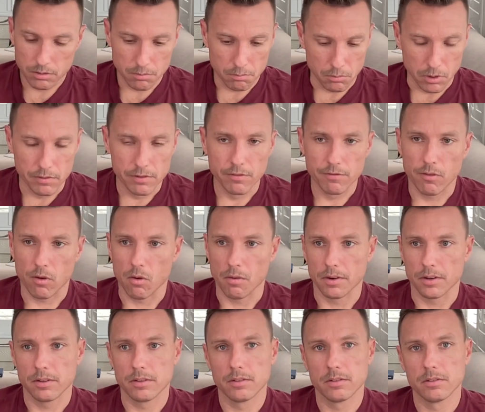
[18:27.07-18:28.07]
moving
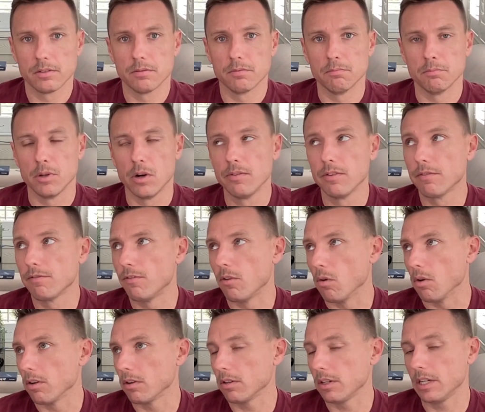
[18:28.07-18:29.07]
forward,
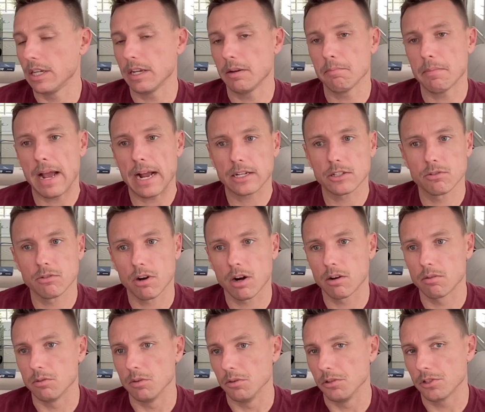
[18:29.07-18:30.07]
getting back to our
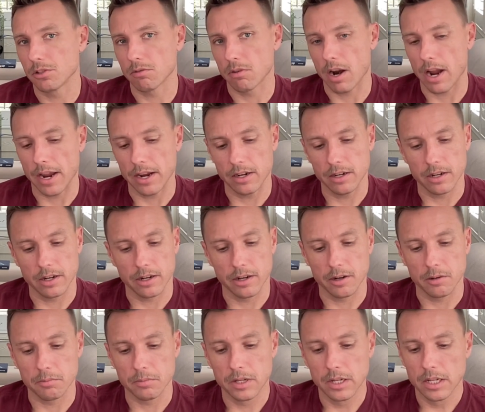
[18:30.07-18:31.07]
roots, right?
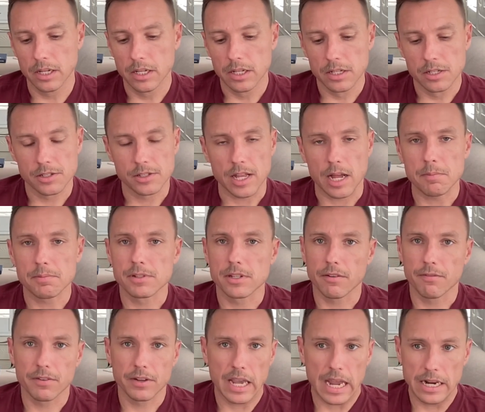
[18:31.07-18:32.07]
Stop
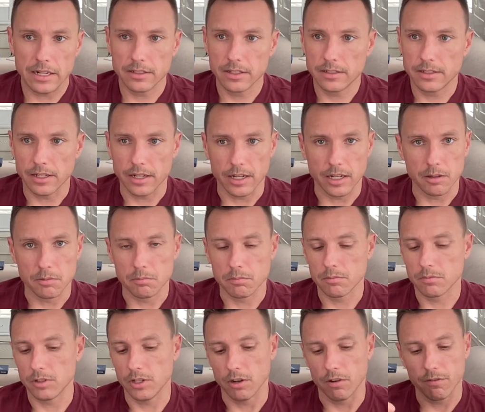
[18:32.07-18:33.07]
suffocating the team.
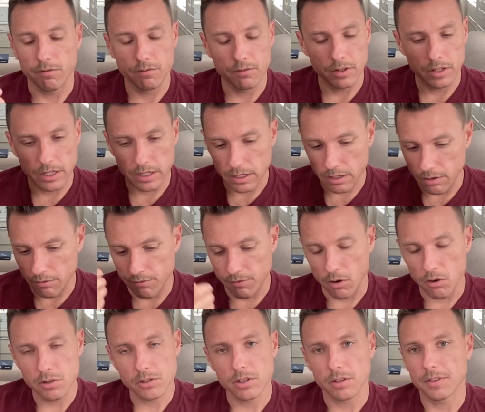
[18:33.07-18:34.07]
You know,
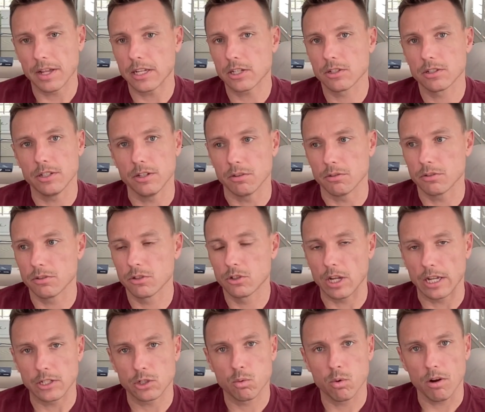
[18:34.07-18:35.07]
focus on that, you know,
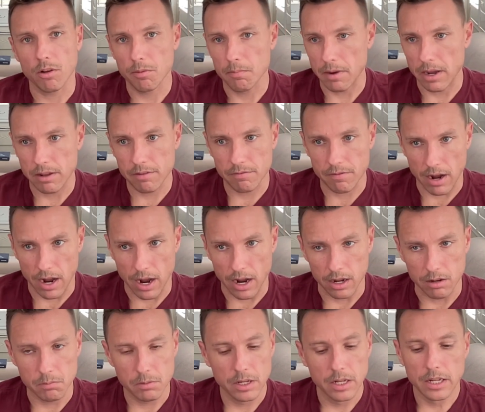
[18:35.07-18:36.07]
that 12-man
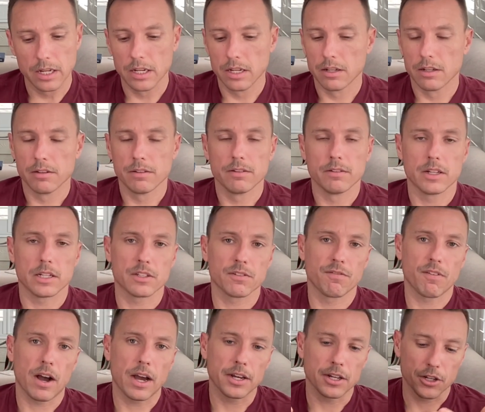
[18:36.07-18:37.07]
vibe. Let's
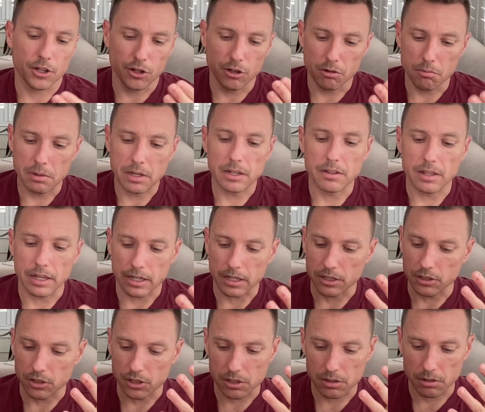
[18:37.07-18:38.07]
find a QB that
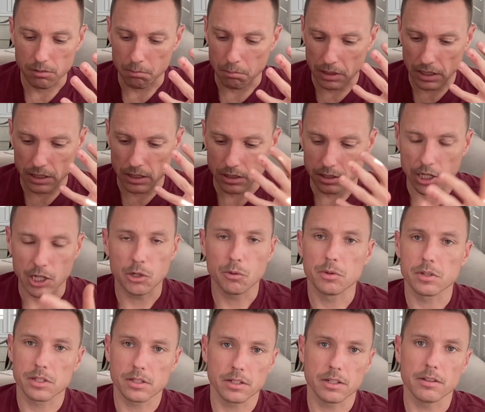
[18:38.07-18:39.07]
can just be
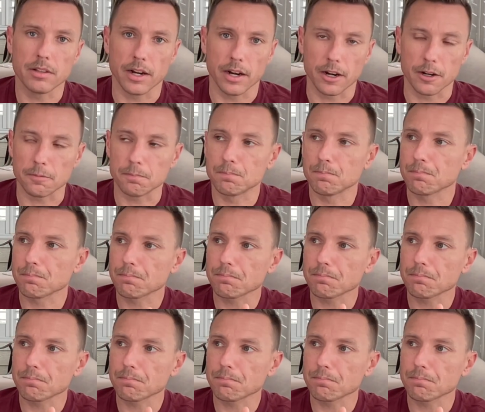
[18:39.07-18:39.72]
continuously there,